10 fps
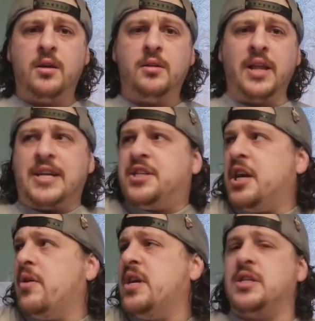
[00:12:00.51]
Like,
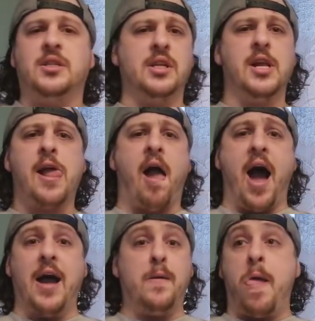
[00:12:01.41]
seriously.
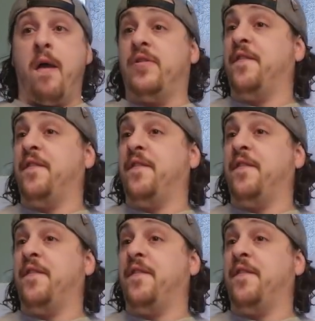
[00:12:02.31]
The